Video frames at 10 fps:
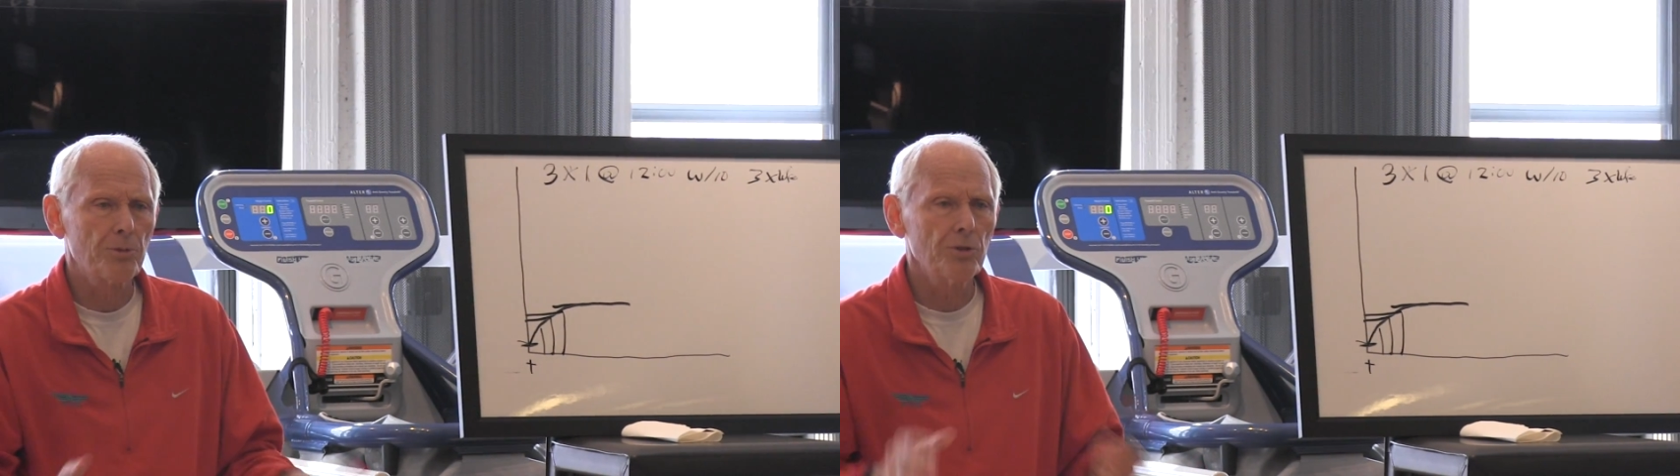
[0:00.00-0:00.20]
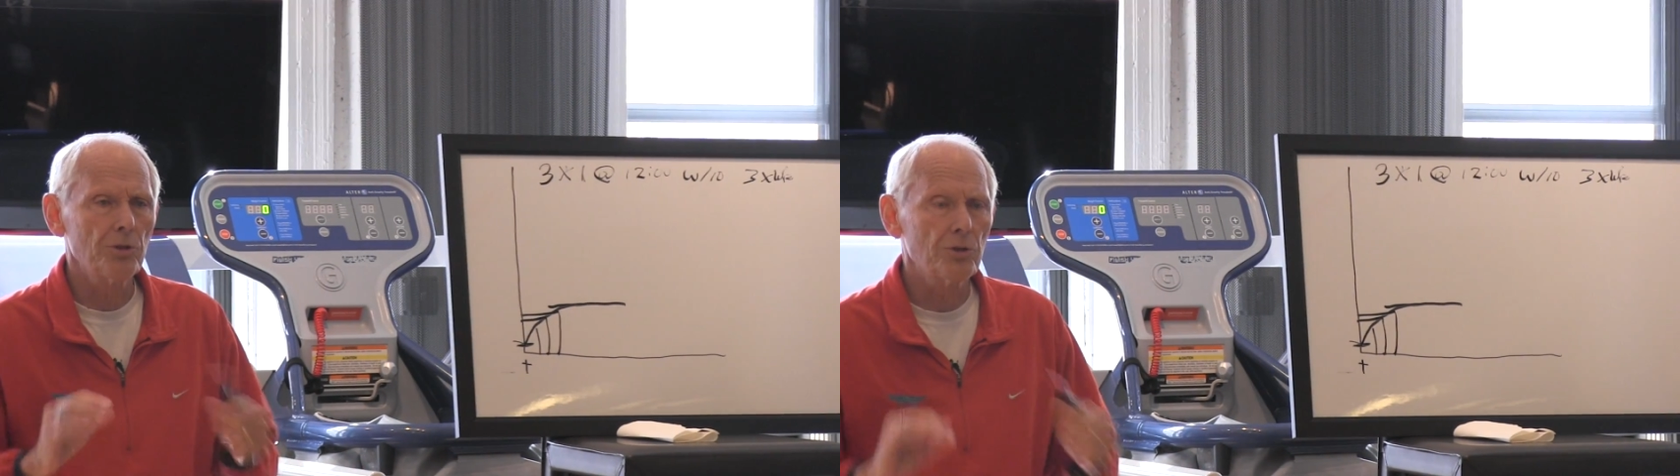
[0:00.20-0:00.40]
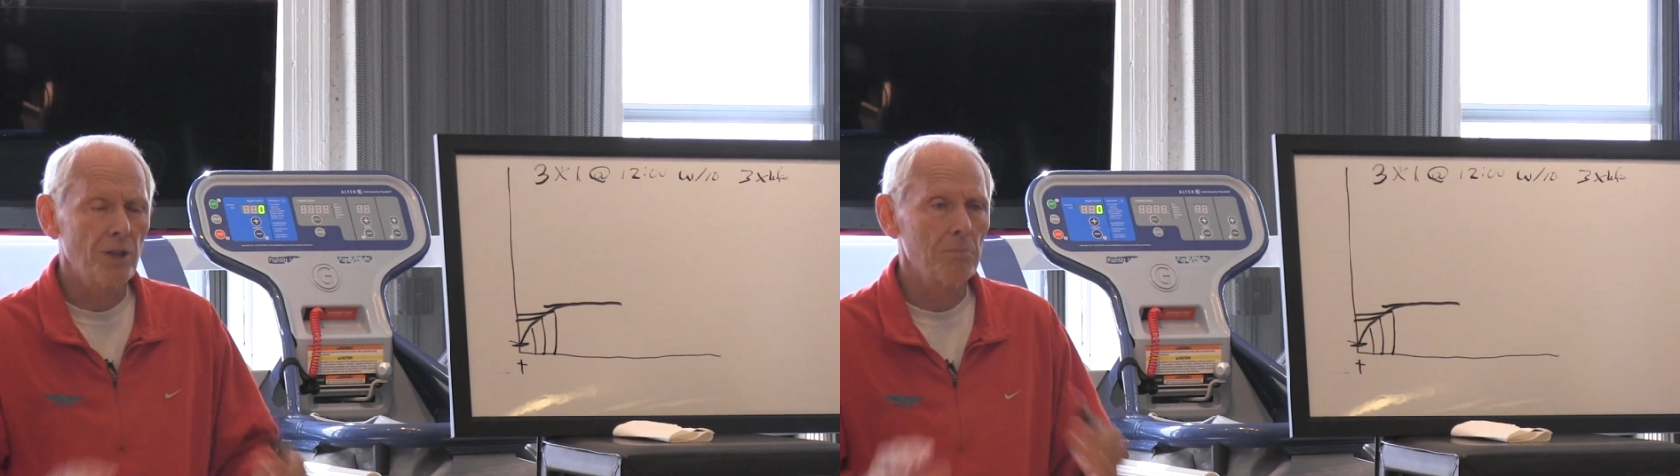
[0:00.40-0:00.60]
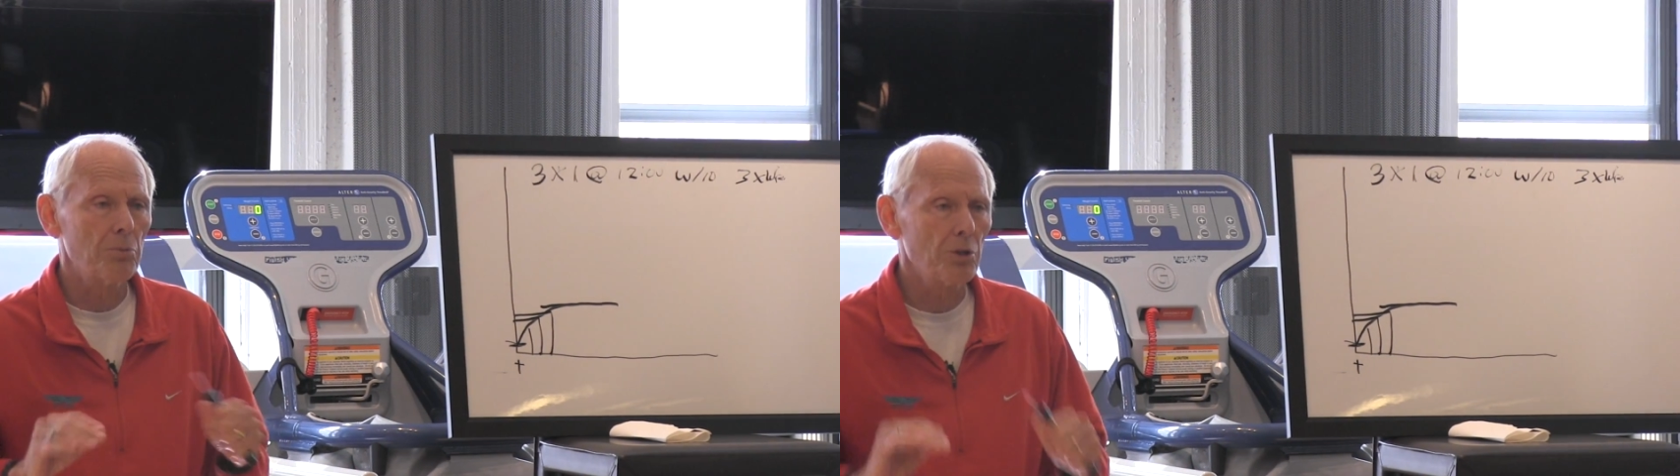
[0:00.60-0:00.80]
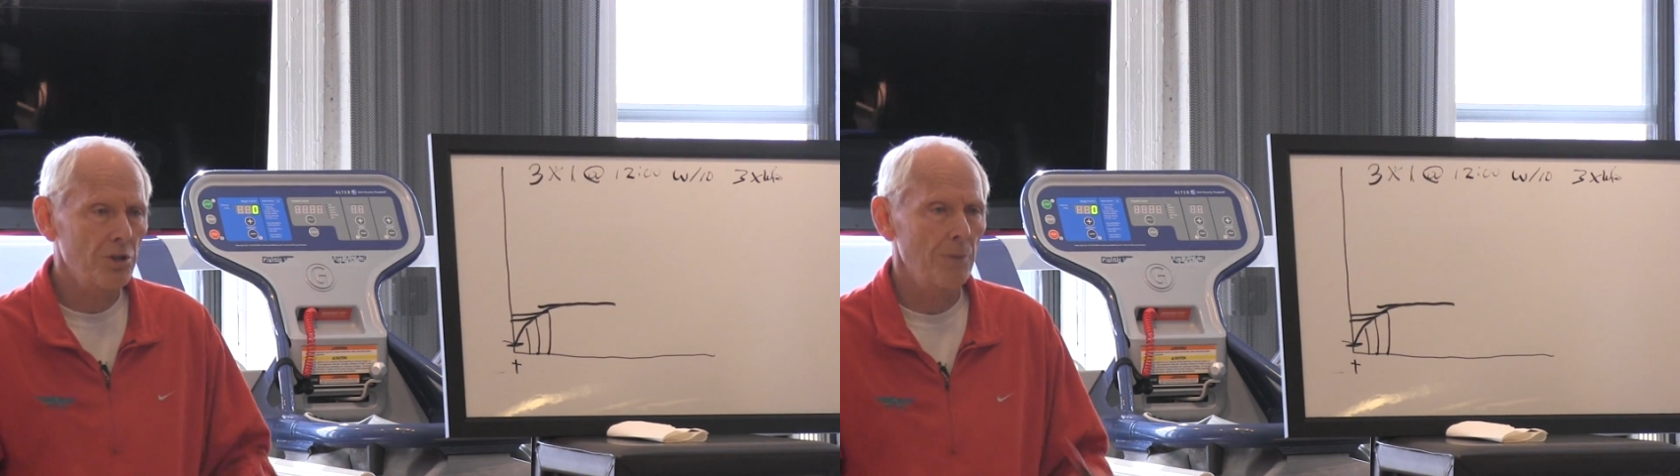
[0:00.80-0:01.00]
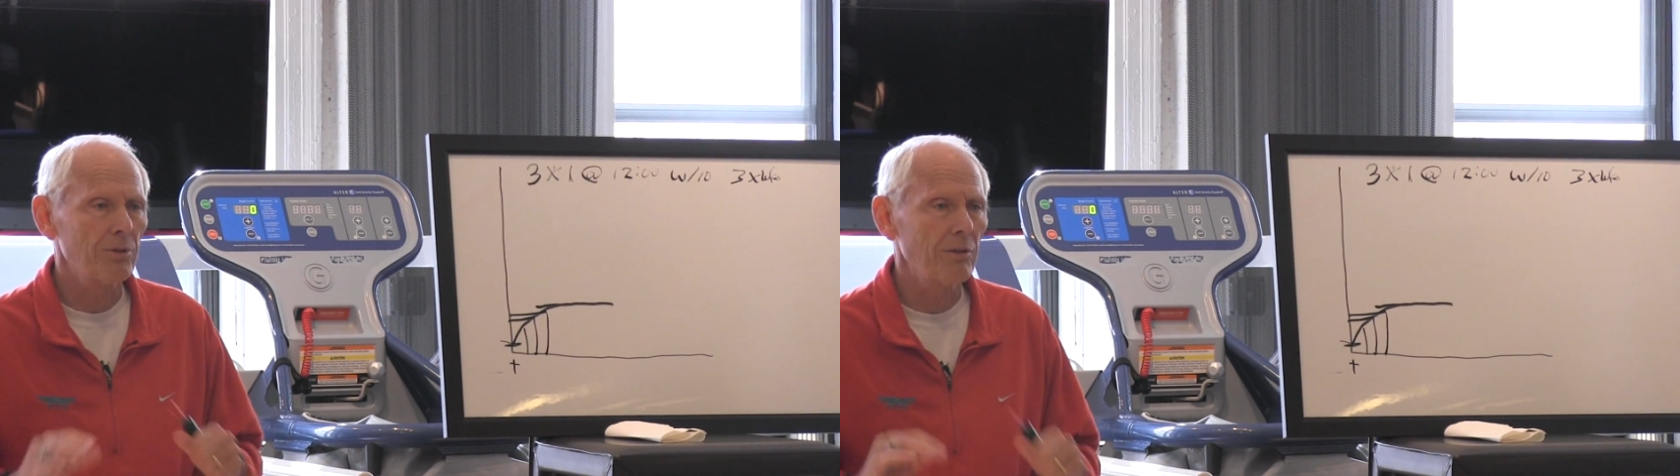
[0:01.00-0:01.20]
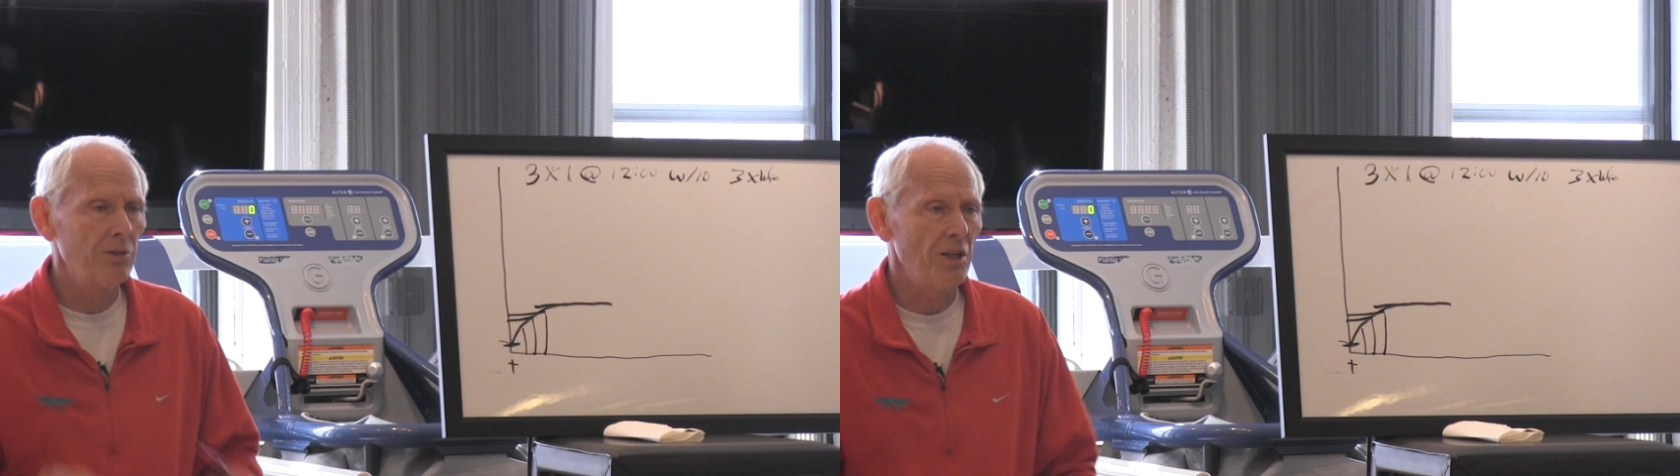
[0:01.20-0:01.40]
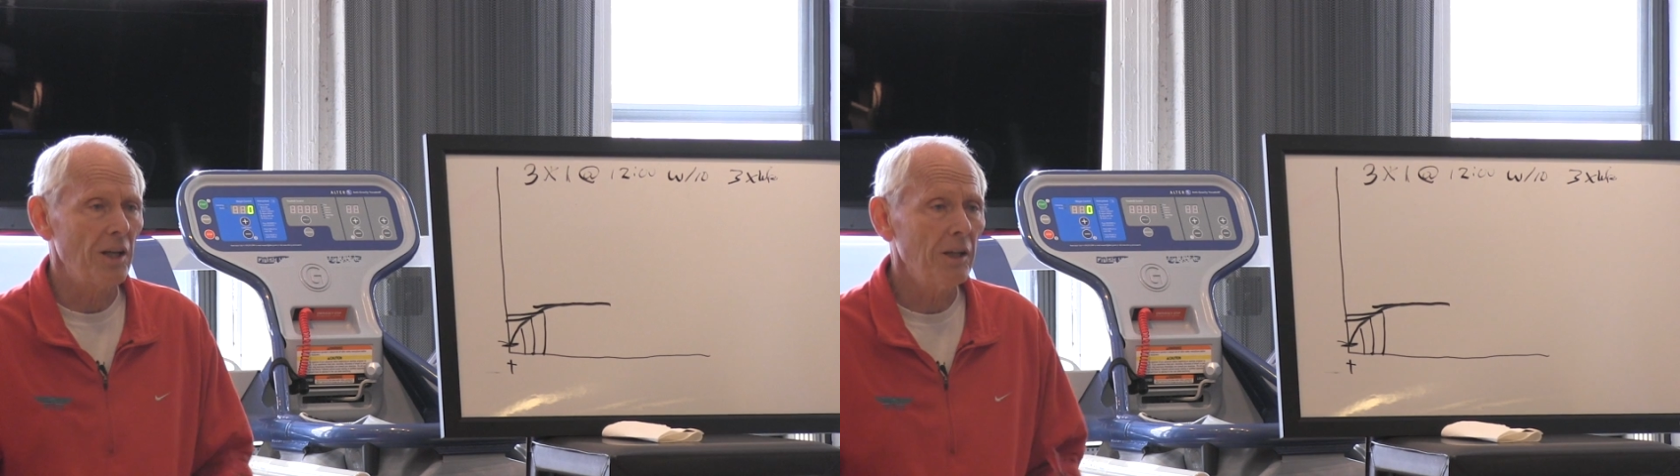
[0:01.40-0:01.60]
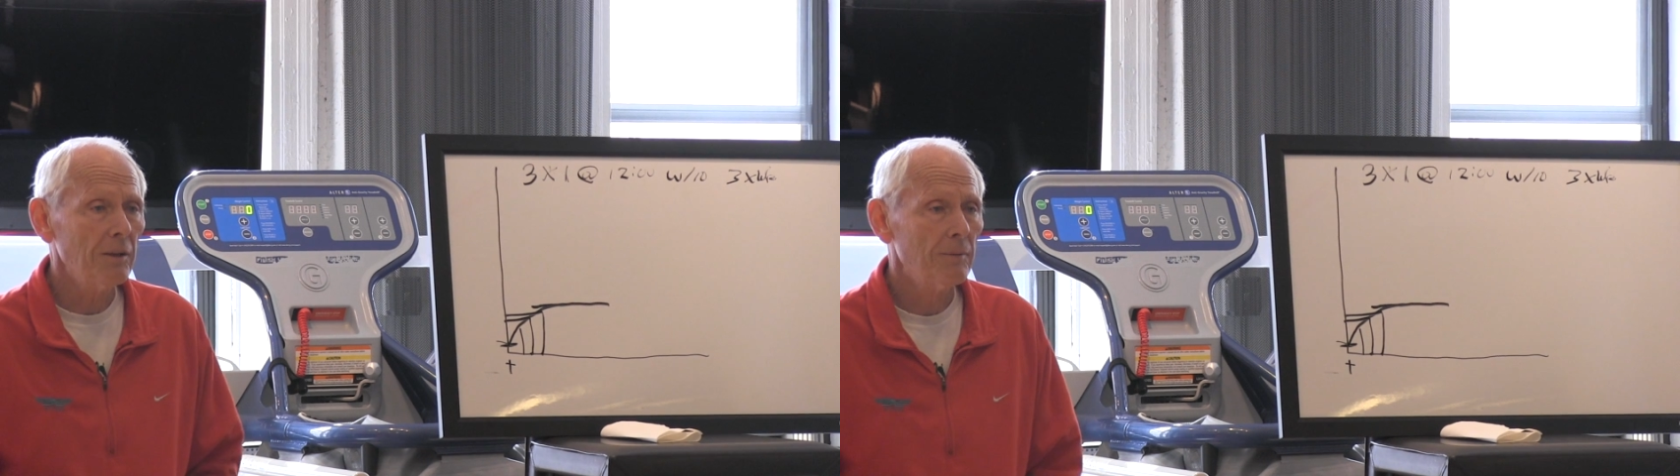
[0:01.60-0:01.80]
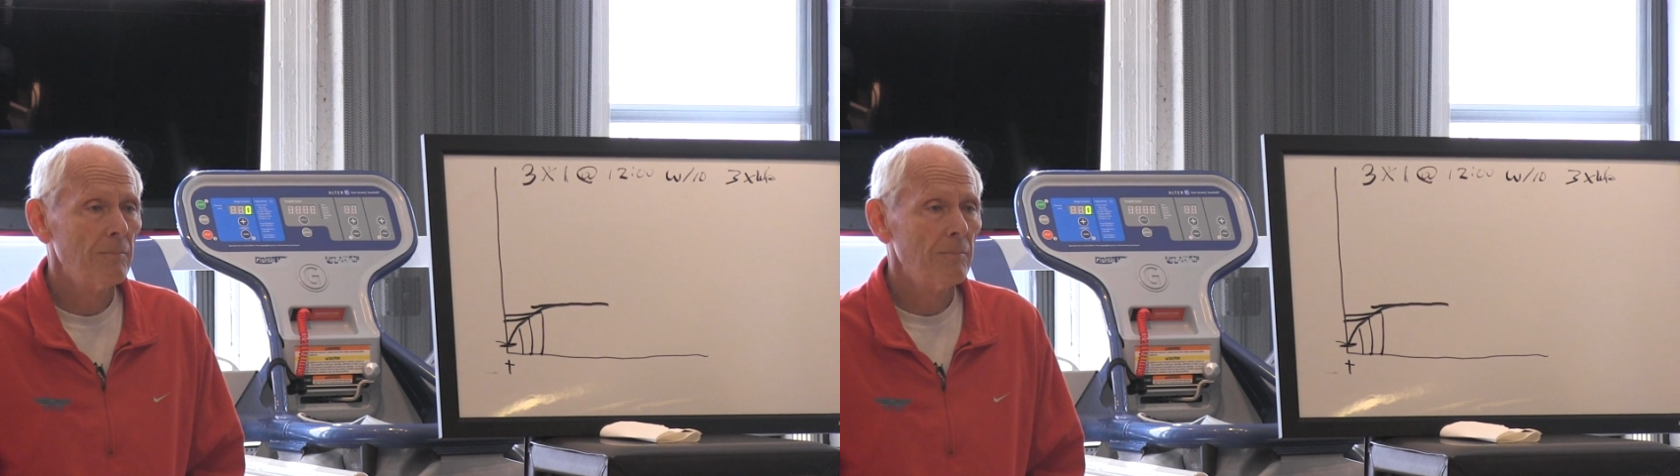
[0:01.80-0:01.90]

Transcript: you do 10 push-ups every day,